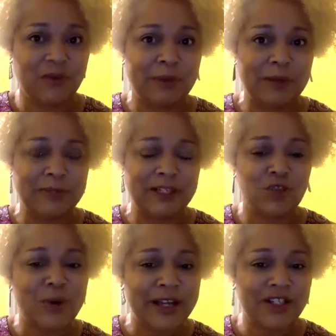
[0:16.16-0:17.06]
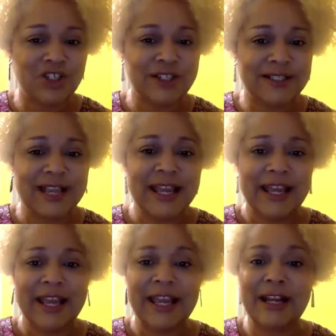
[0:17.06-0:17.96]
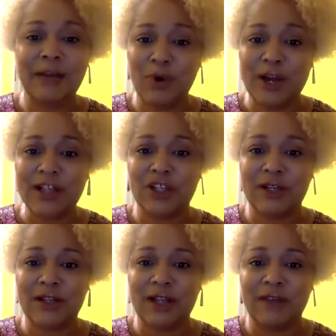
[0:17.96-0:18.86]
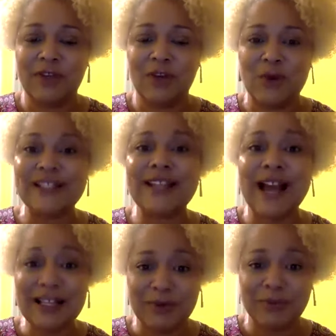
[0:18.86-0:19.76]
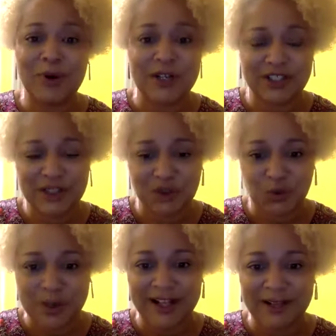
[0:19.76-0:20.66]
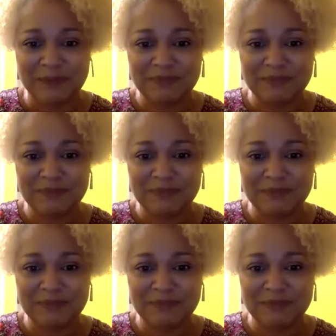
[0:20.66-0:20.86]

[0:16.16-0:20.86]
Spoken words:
for Public Strategies, and a project of the West Hollywood Project as well.